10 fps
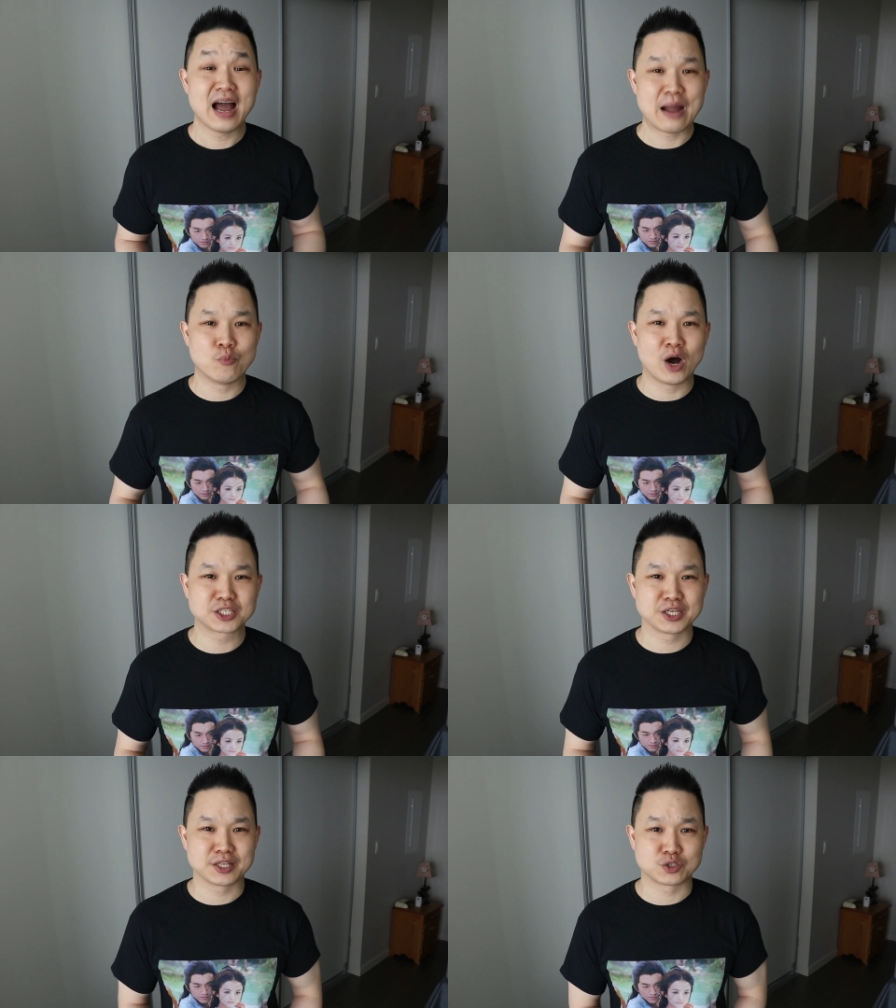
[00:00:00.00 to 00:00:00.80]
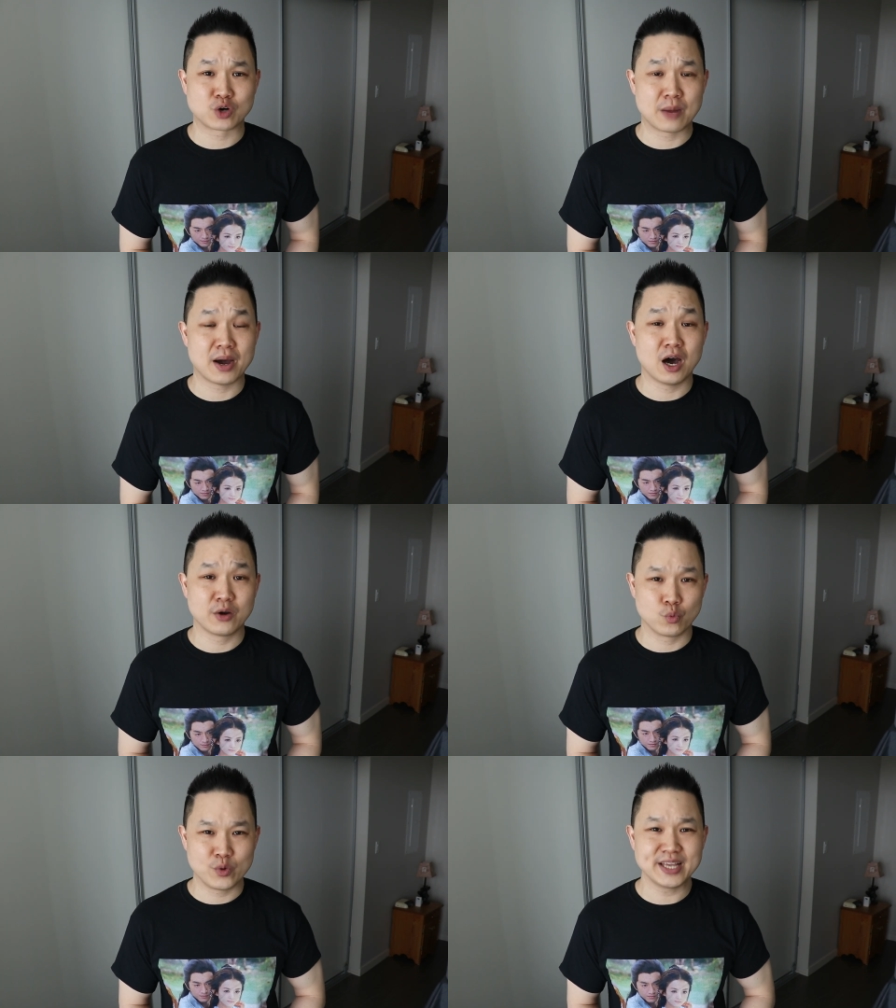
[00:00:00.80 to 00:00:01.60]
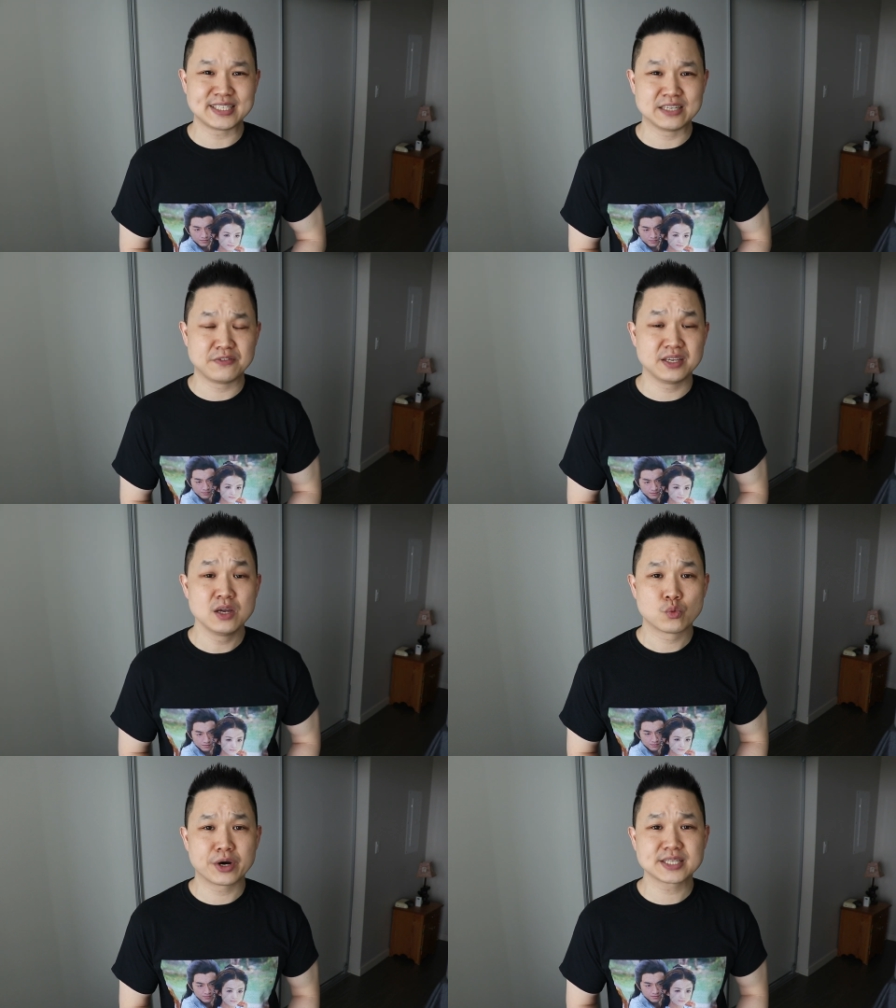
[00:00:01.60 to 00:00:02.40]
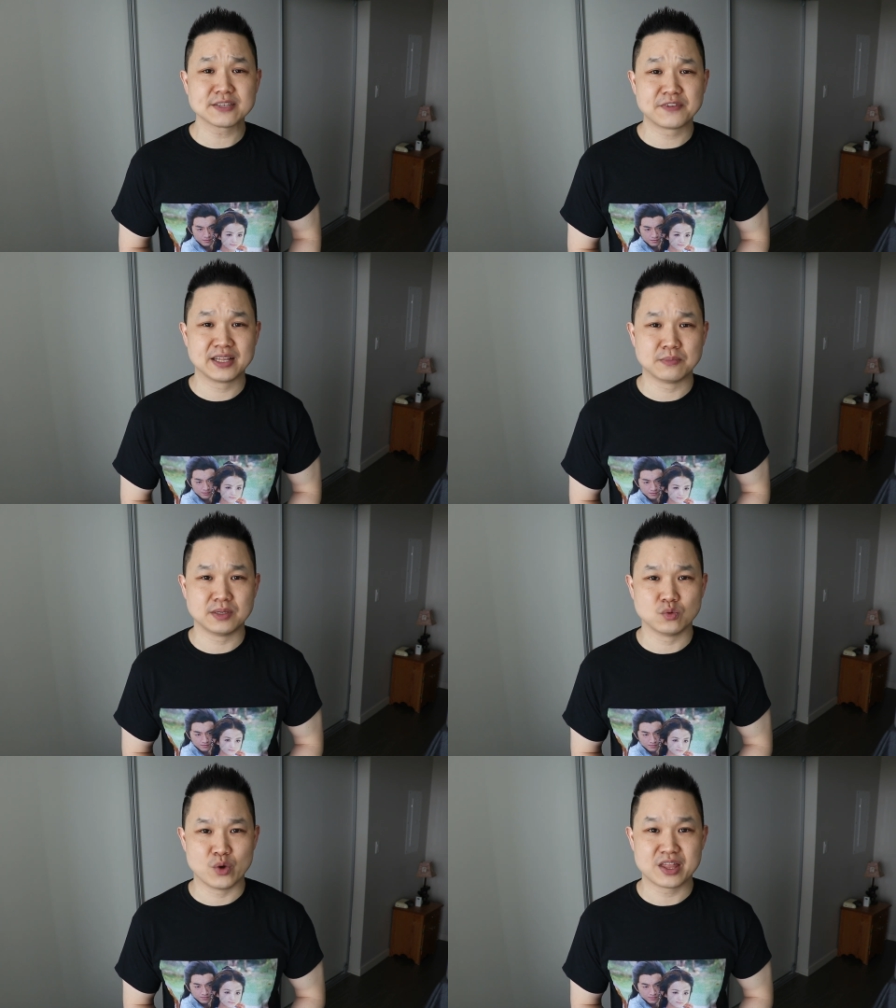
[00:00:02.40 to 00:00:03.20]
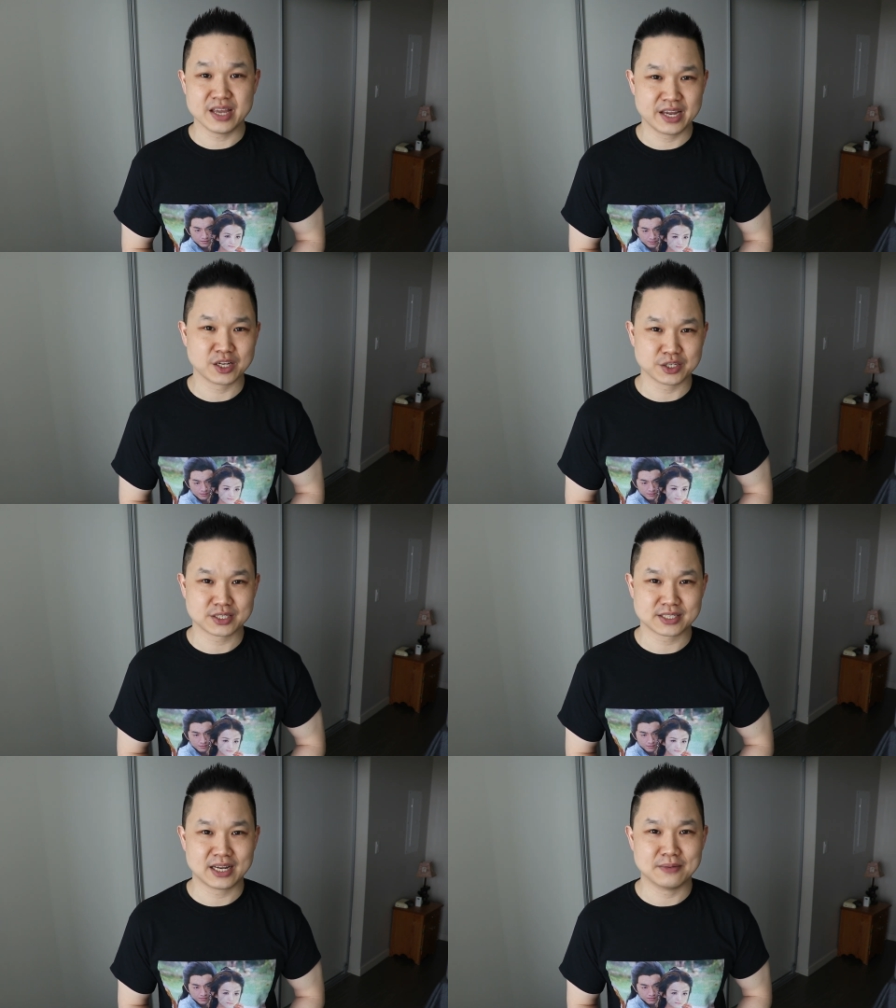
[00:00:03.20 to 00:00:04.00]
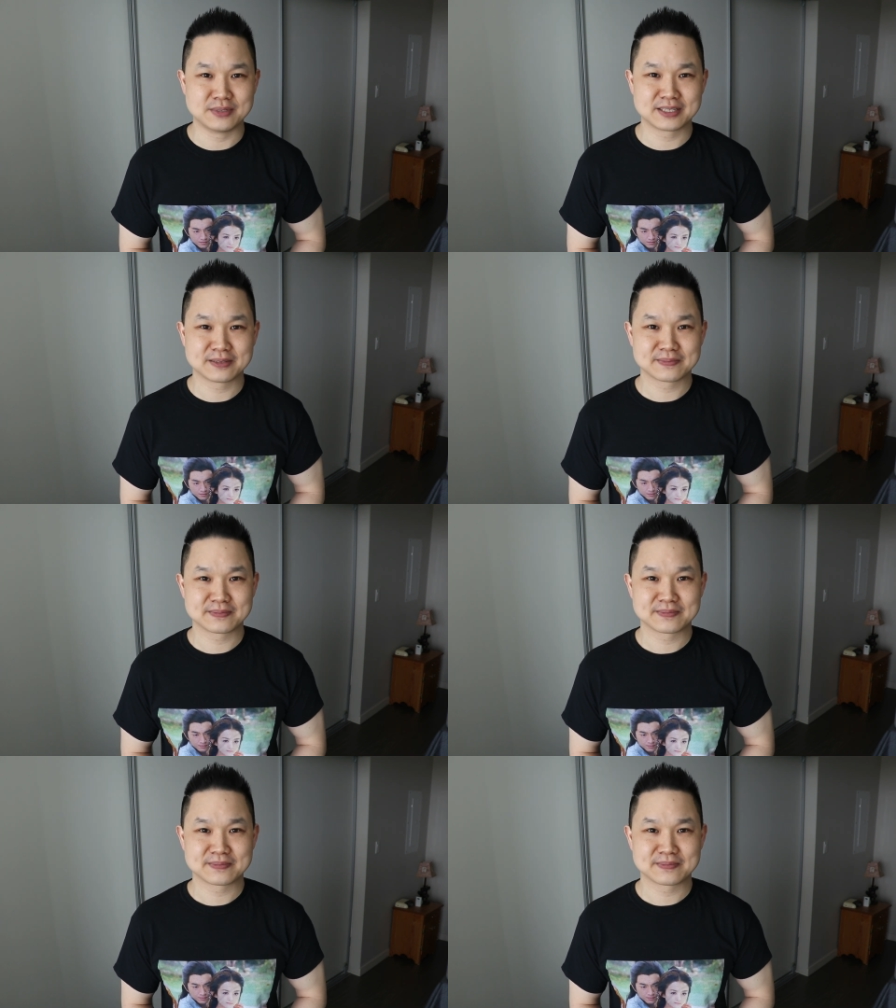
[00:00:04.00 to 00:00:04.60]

I'm watching the drama on WeTV where it's available with English subs.